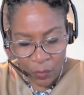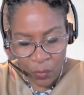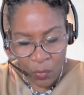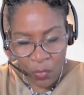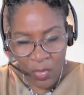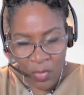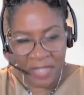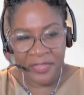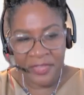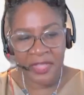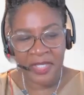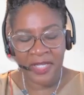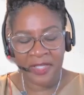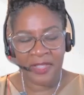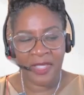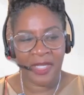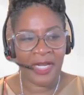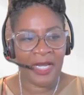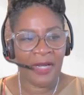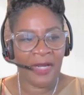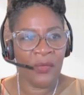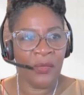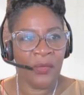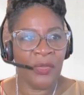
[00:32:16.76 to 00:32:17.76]
One thing
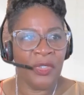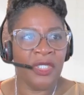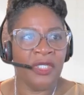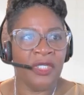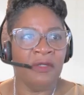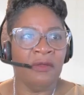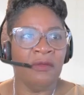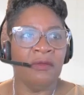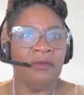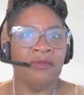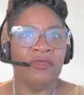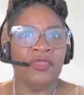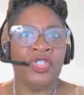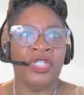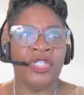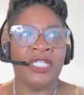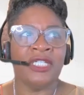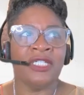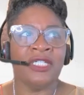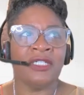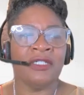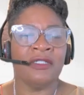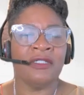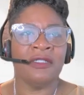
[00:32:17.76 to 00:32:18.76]
that I would
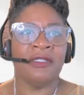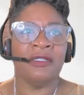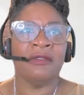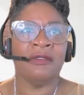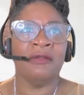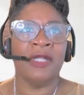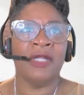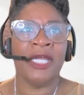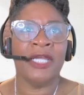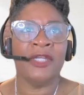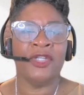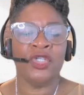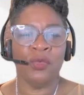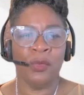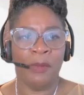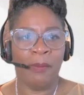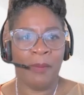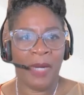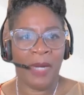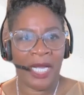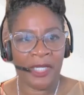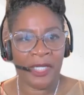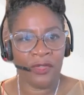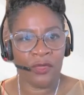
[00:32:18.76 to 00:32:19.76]
just like to
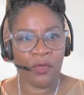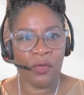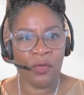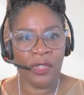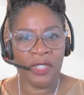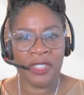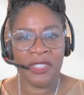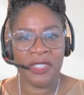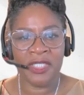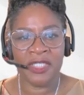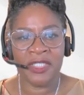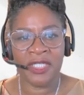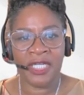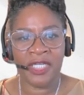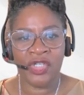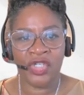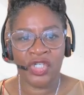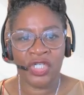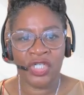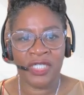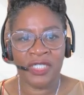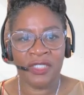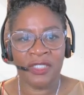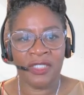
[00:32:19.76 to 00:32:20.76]
remind
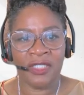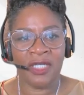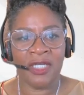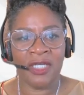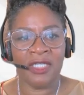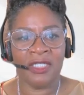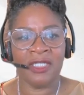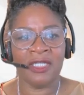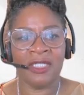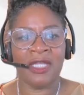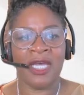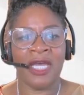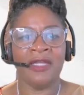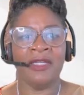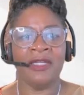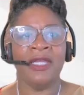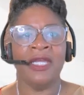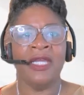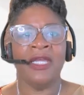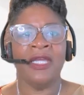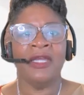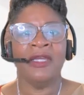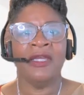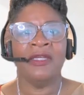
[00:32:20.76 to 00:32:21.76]
organizations is that
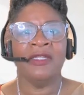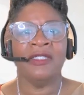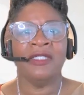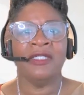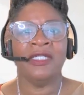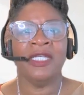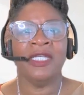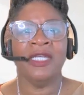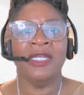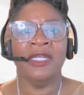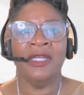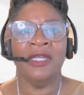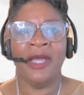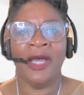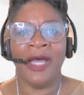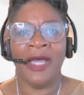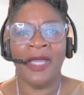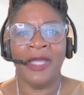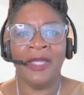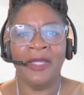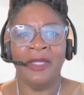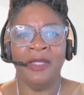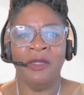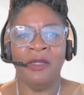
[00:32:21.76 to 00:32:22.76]

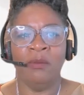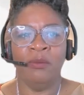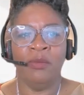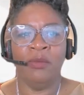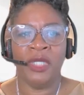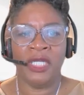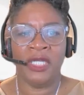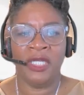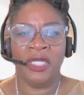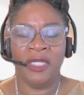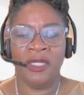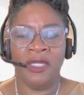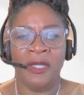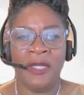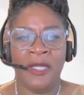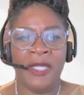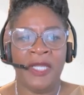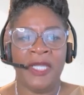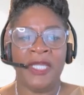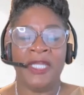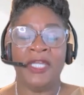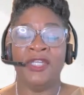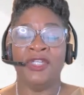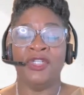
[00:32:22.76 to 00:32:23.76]
DEI and B
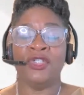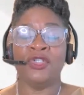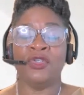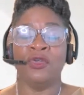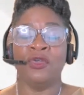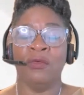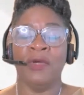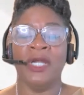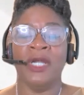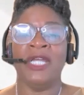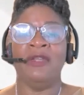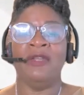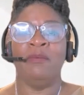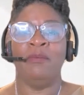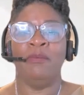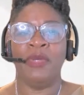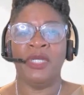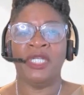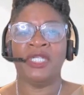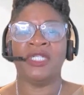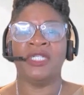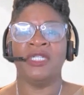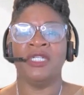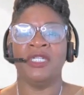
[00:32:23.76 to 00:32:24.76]
is great
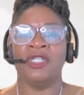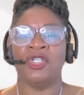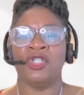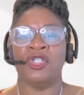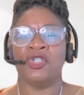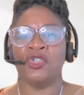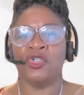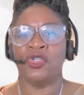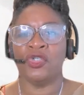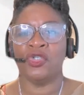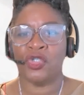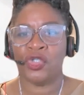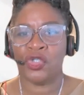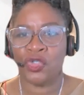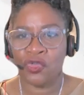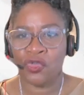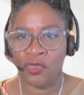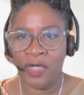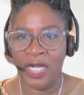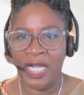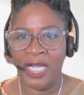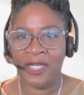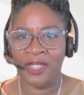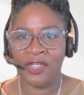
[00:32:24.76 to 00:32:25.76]
business
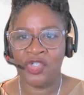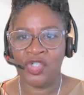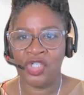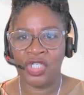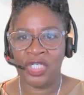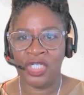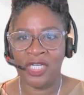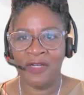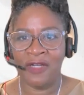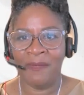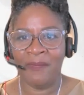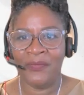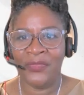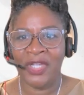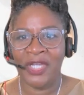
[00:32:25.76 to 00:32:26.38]
strategy.